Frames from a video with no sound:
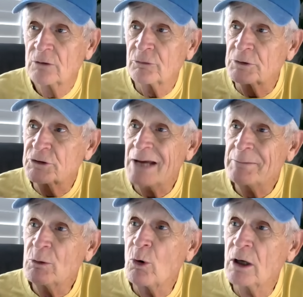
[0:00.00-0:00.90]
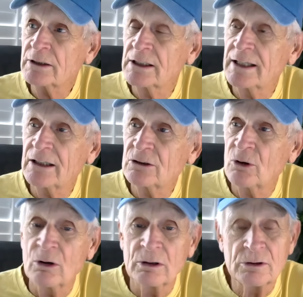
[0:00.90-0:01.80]
From the time he walked into that
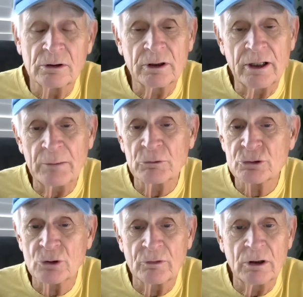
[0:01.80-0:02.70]
door until the game was over,